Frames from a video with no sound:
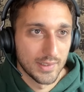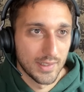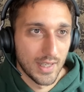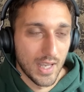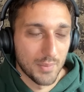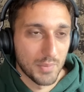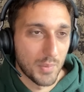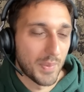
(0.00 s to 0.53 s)

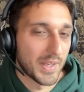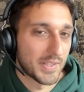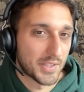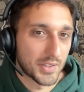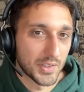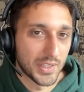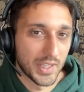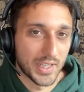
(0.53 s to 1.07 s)
But
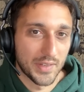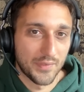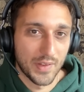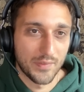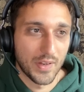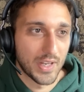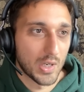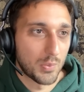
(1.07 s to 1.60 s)
basically, like
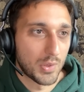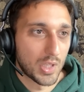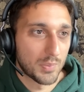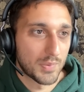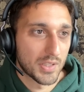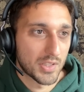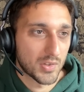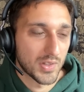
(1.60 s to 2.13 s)
if I go pull up
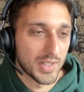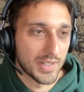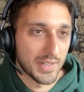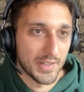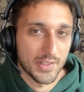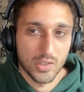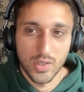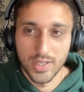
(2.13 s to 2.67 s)
the screen and
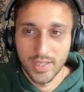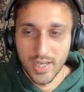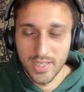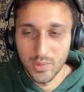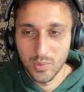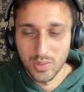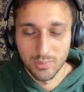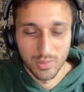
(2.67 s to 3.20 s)
it's trading
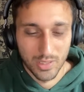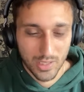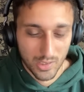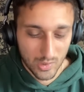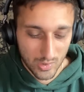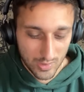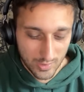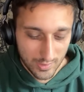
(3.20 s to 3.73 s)
anywhere
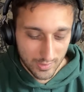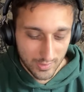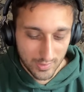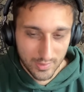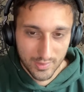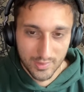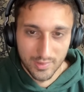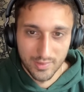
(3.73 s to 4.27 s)
below
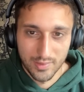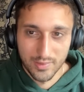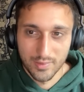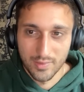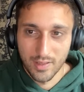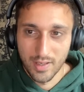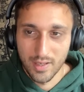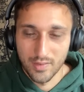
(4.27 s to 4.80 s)

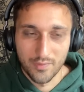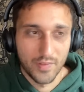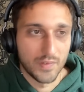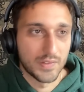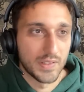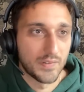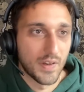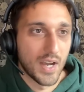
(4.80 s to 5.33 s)

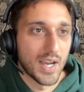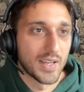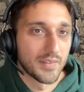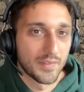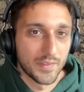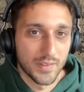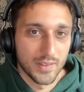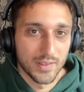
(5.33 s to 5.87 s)

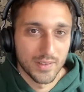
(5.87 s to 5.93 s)
55,